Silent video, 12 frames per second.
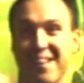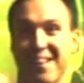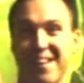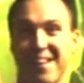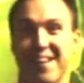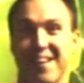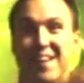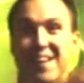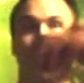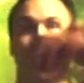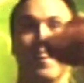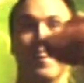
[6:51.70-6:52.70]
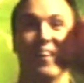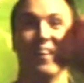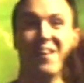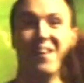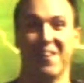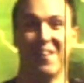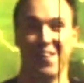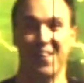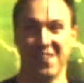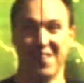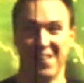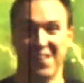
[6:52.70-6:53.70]

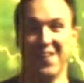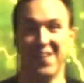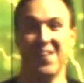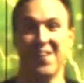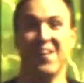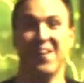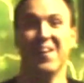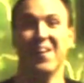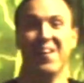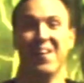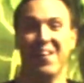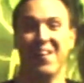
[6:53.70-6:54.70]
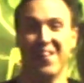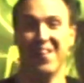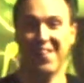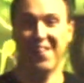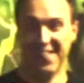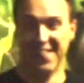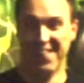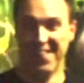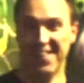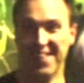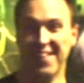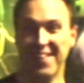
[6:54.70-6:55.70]

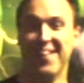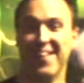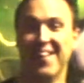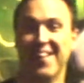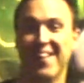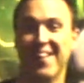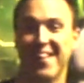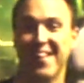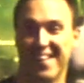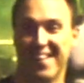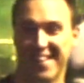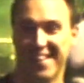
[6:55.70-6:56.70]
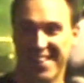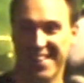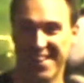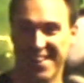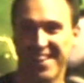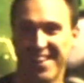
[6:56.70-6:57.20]
The person shown says nothing.